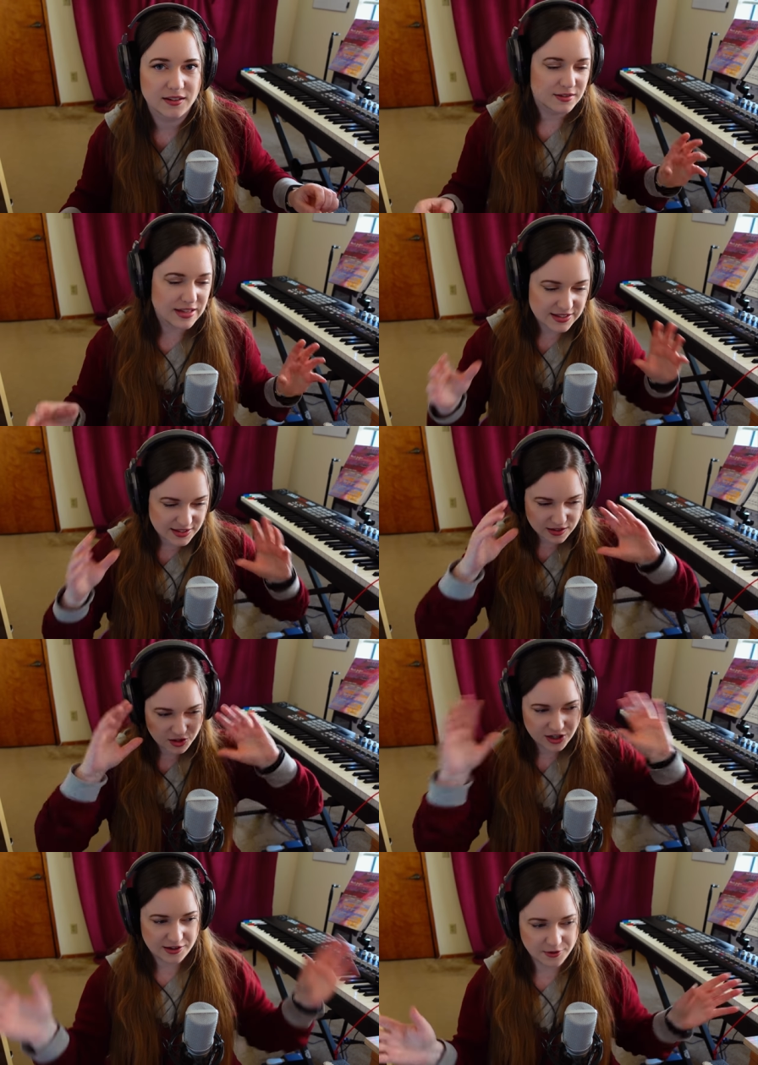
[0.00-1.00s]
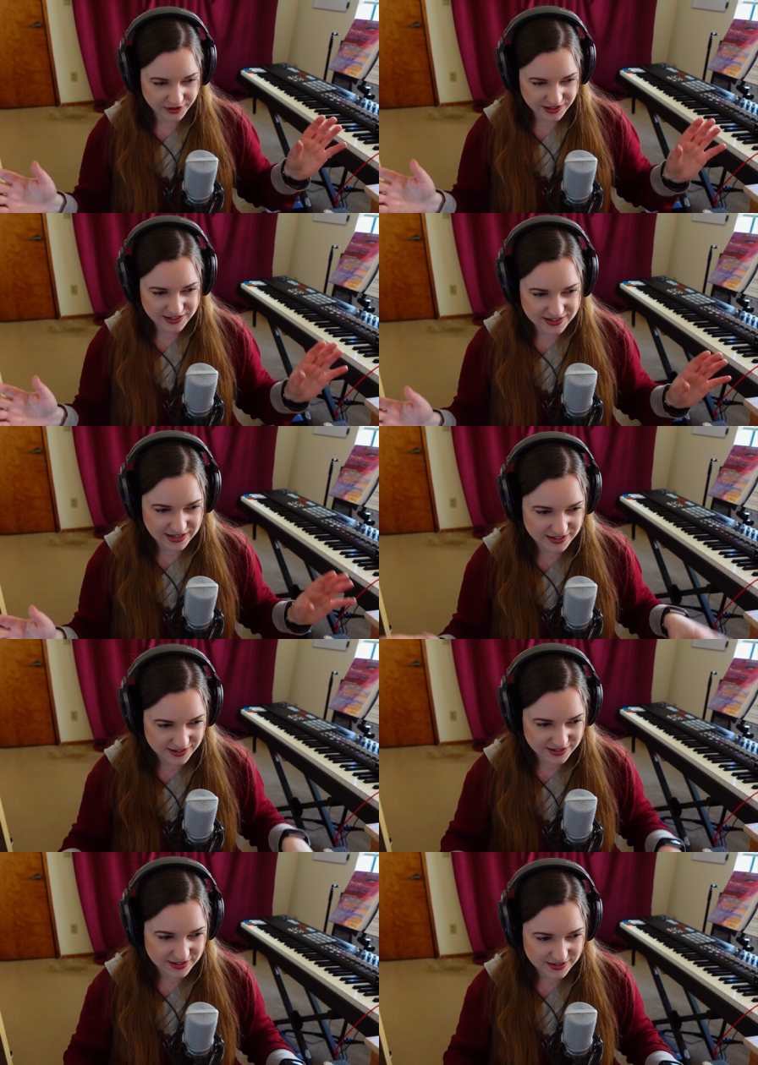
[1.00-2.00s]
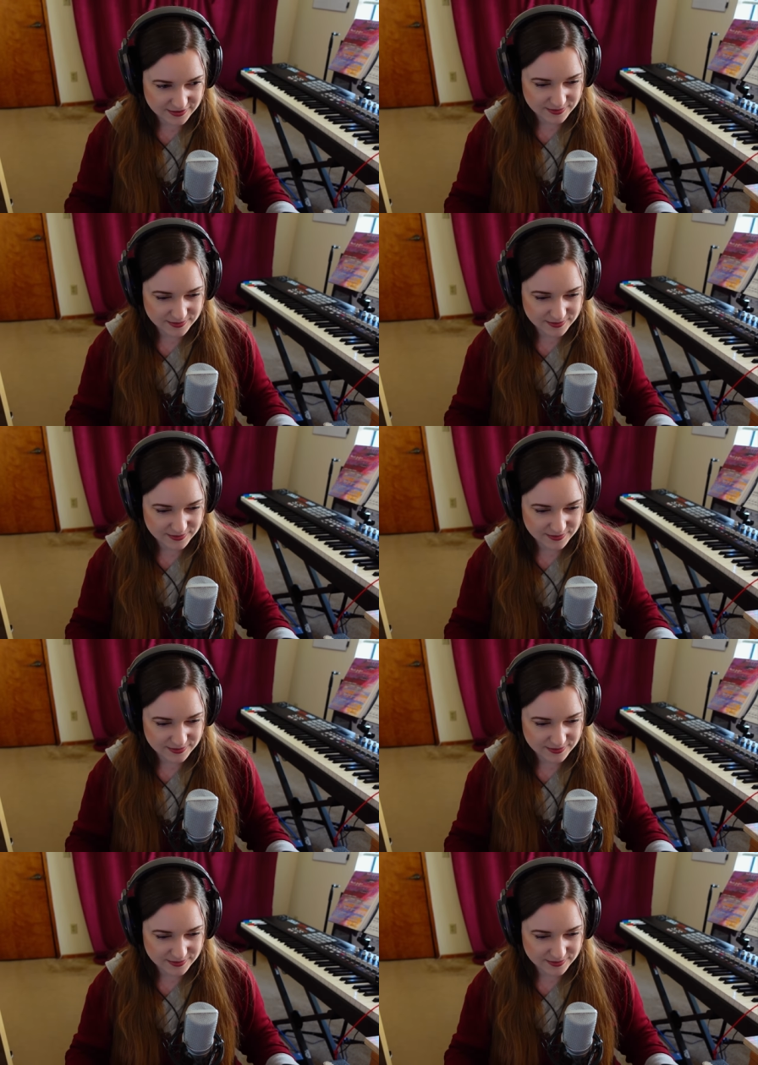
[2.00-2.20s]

That's the general consensus,